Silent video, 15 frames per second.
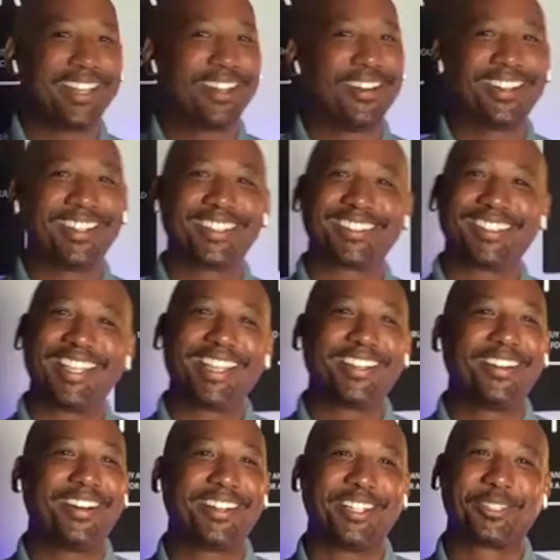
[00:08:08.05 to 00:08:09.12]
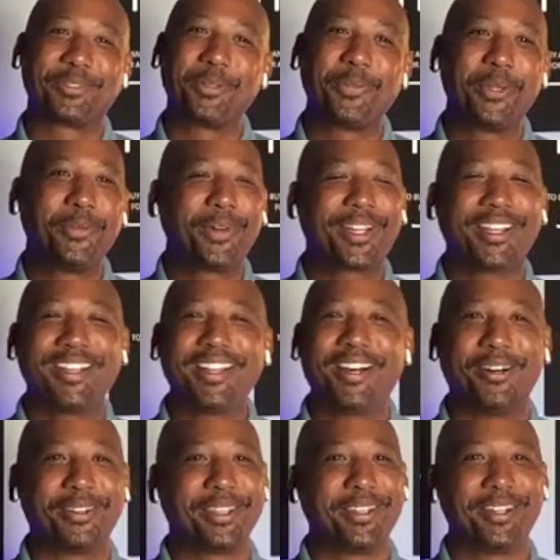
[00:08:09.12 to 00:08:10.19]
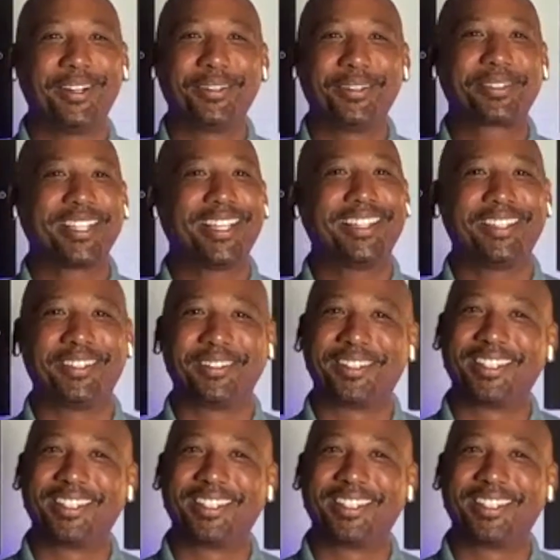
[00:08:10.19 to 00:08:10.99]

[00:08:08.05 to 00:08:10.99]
on us. Lay it on us. We want to know. You know, I'm telling you.